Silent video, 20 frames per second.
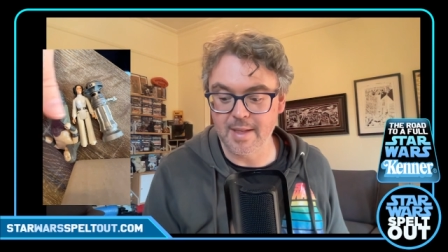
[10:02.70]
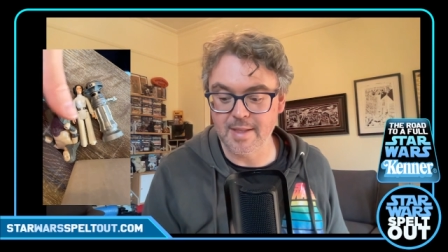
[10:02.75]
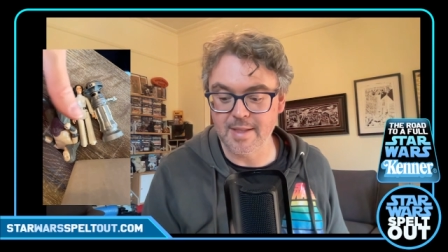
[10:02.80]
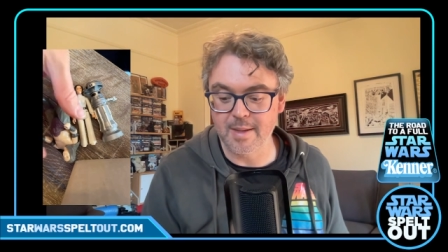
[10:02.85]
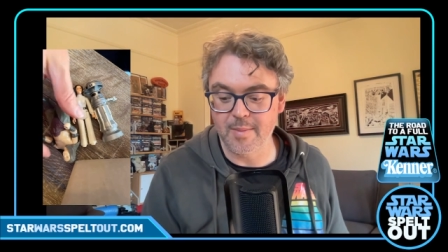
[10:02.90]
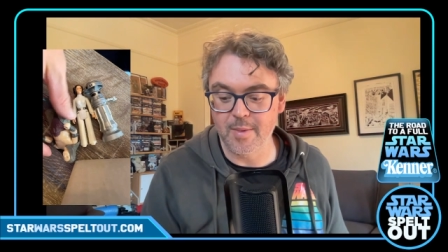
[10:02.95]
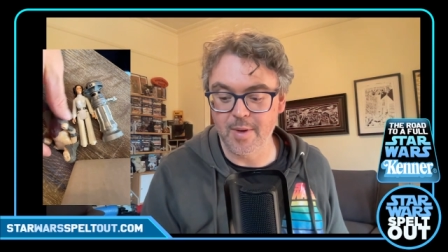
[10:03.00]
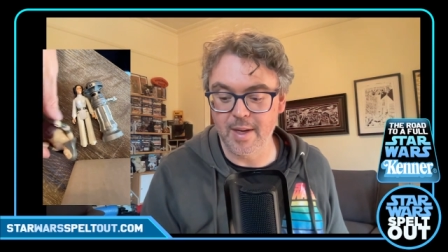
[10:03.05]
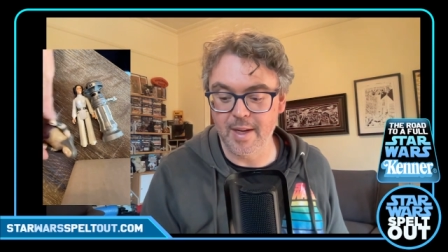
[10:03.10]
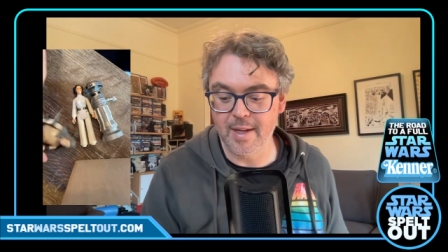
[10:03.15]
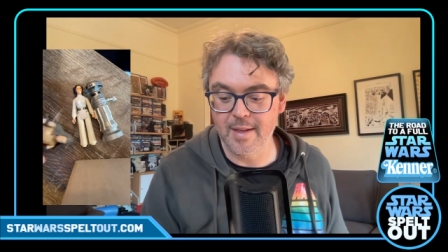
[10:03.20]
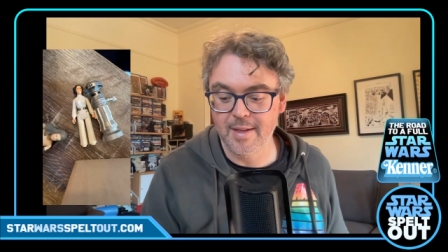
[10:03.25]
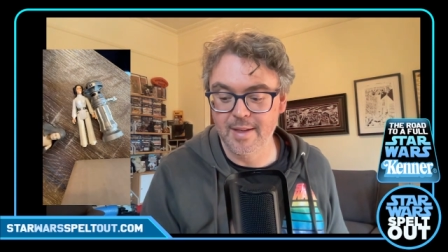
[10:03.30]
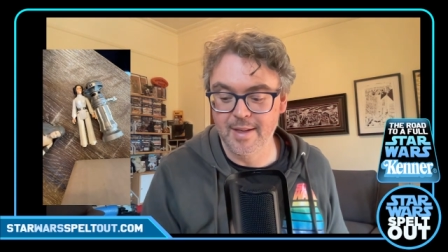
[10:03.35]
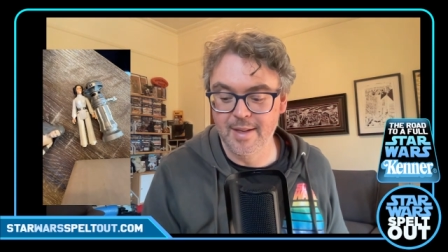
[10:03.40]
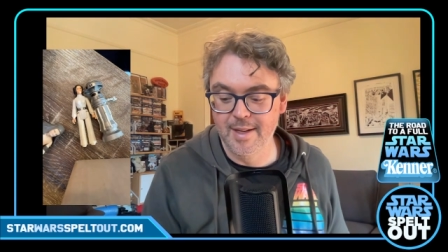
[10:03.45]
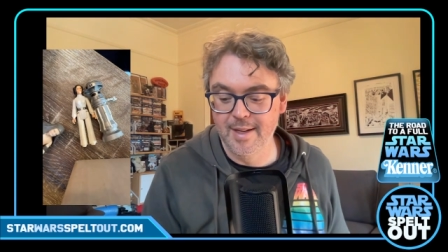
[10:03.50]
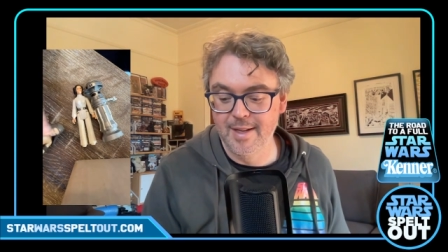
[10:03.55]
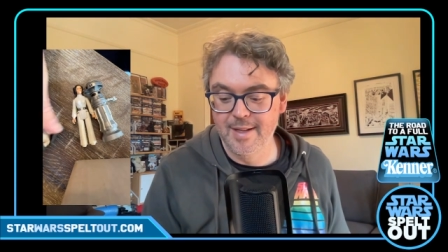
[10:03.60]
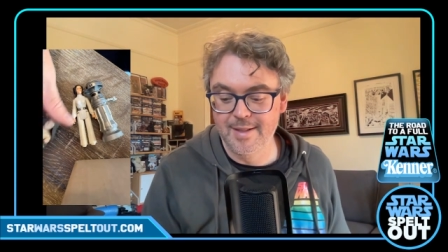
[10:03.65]
somewhere
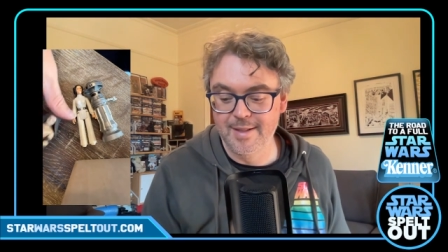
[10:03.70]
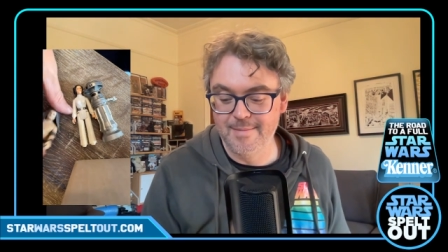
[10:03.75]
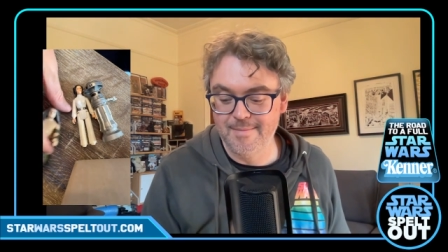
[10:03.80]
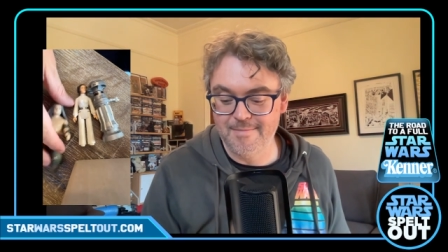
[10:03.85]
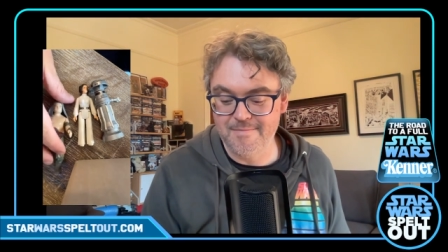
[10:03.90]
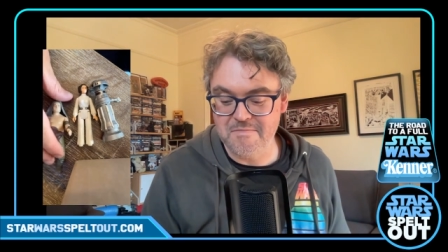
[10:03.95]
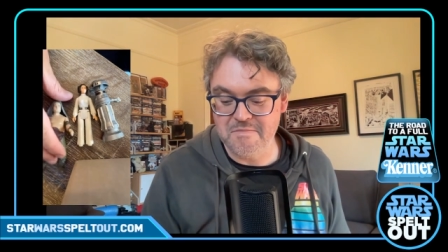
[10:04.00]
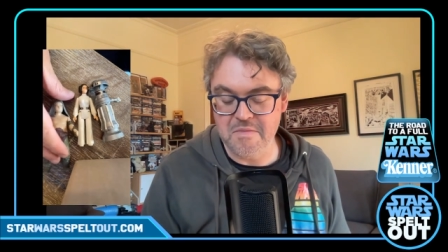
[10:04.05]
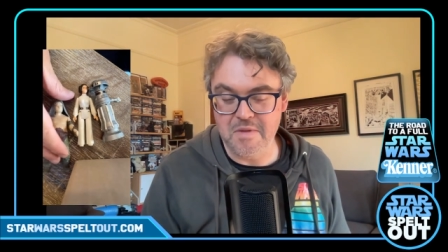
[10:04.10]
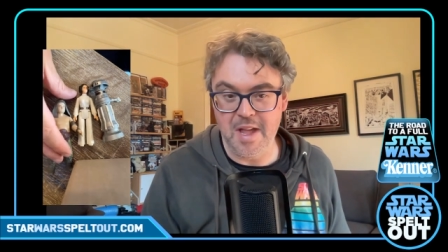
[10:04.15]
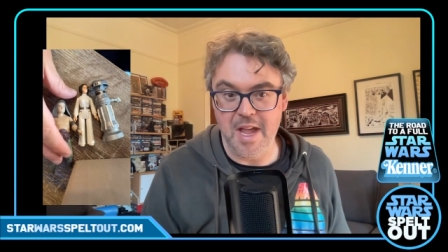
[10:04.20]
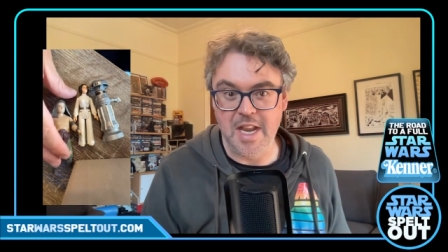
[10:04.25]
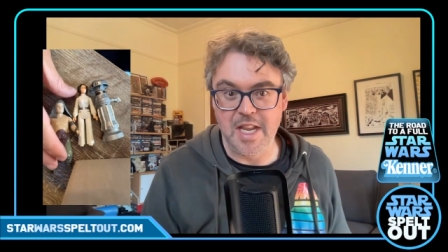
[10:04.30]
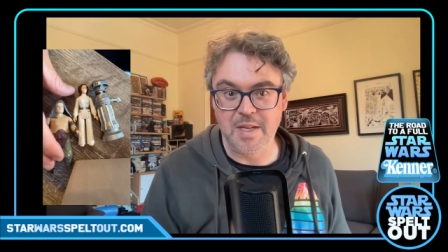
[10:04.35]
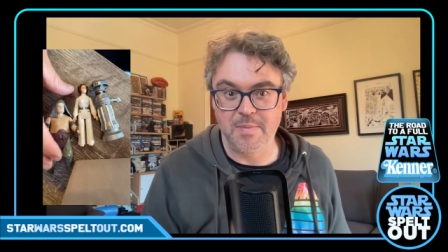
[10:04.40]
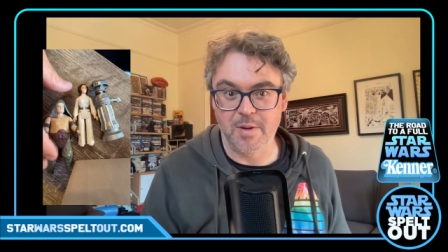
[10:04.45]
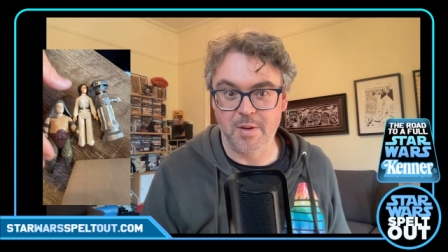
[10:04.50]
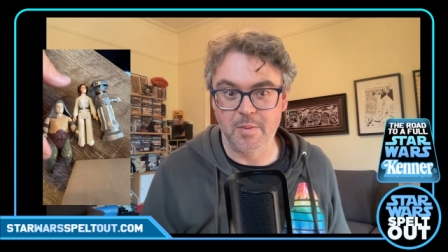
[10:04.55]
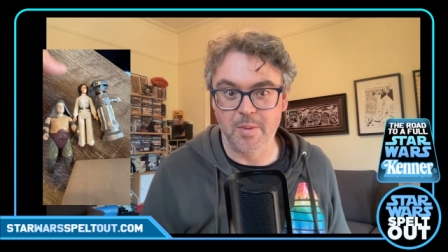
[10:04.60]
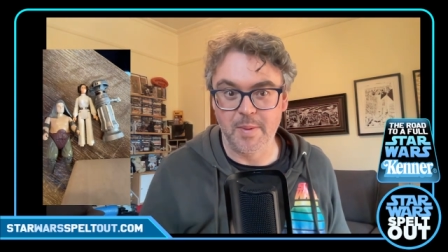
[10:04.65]
and he's
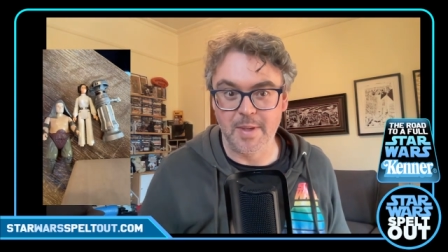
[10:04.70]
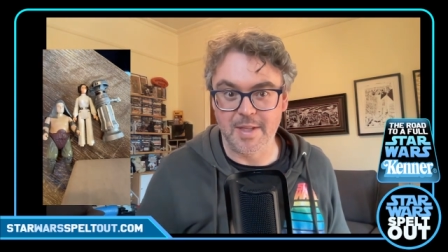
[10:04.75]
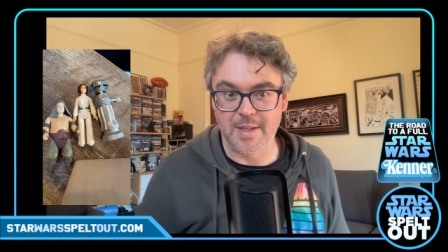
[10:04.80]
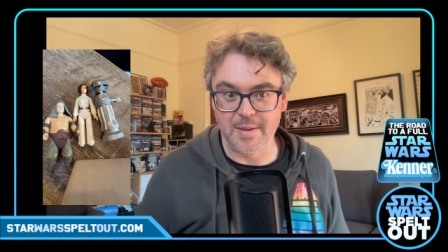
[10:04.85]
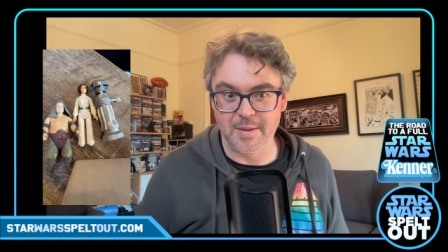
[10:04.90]
probably still